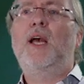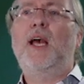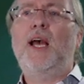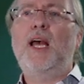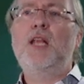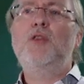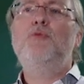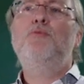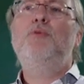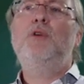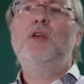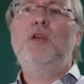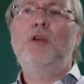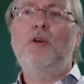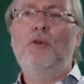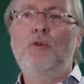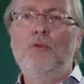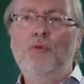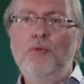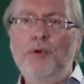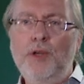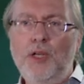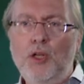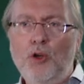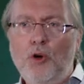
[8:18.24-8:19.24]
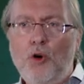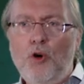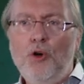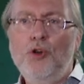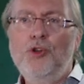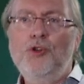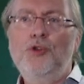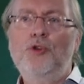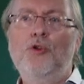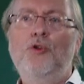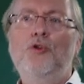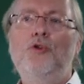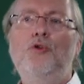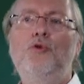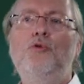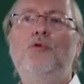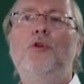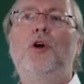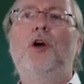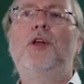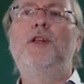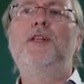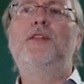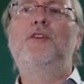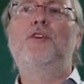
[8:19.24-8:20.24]
And we will also
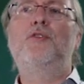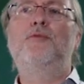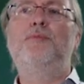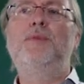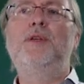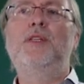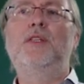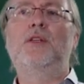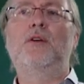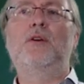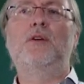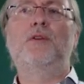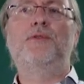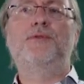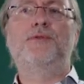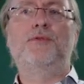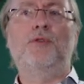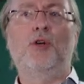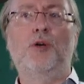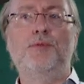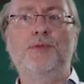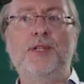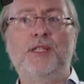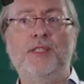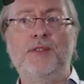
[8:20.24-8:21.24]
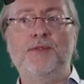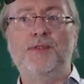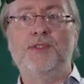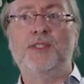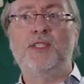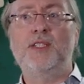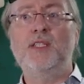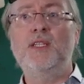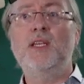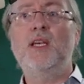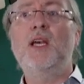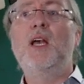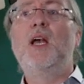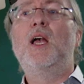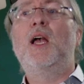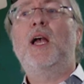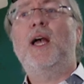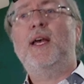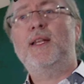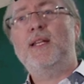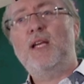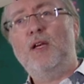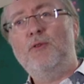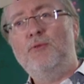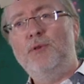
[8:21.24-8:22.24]
do a little bit of Objective-C,
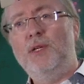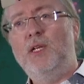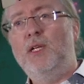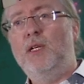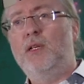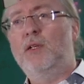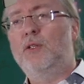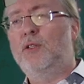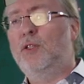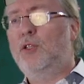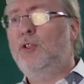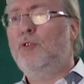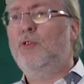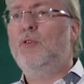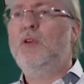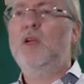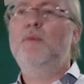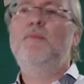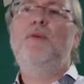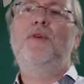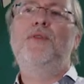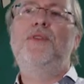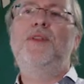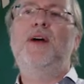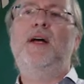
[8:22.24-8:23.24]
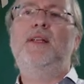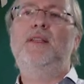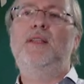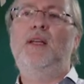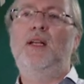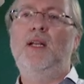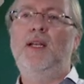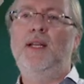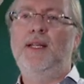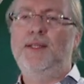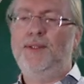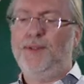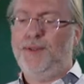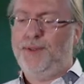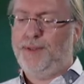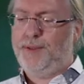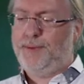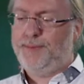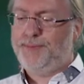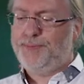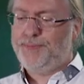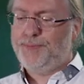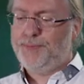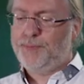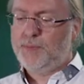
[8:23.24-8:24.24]
and I will talk about that later.
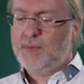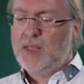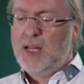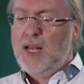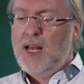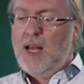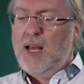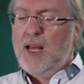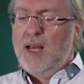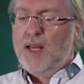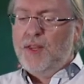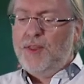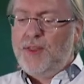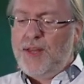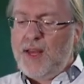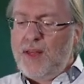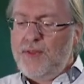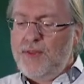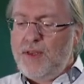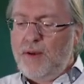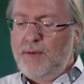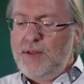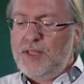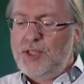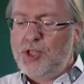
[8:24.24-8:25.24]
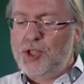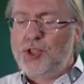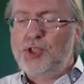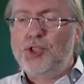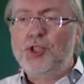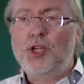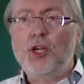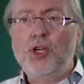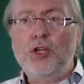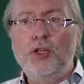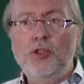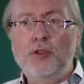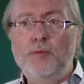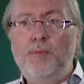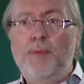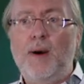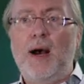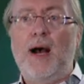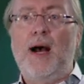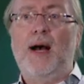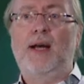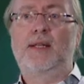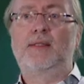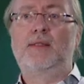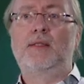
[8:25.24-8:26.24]
Then there is a second
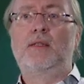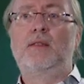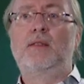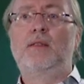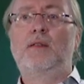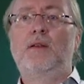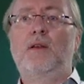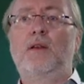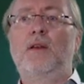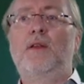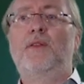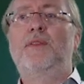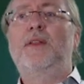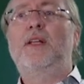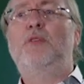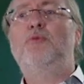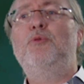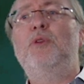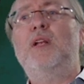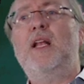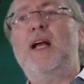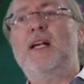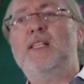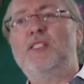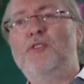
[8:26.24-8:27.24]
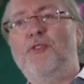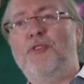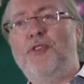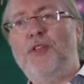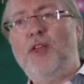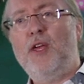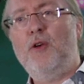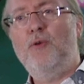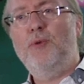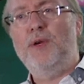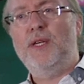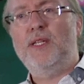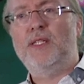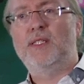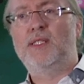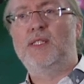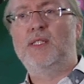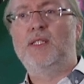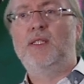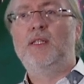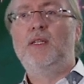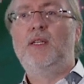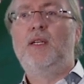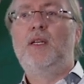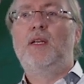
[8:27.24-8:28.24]
part that will last 3
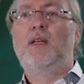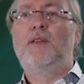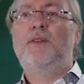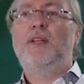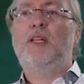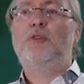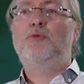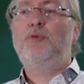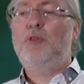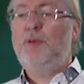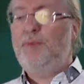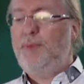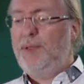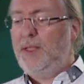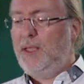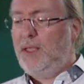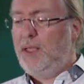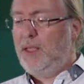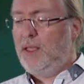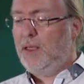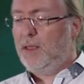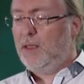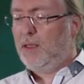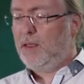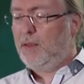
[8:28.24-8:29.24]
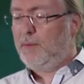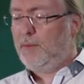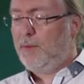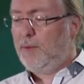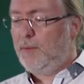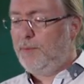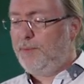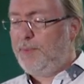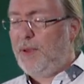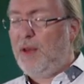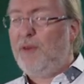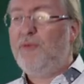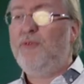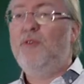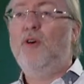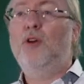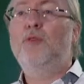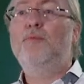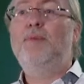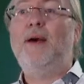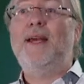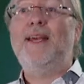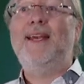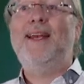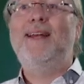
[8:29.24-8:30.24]
weeks, that will be
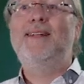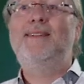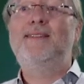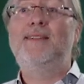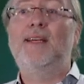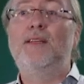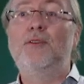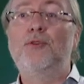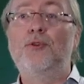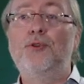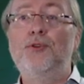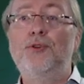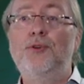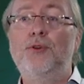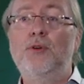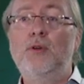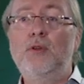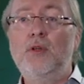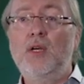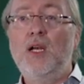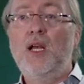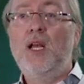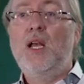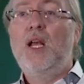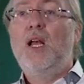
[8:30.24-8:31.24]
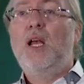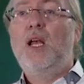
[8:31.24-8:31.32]
performed by Etienne Renault,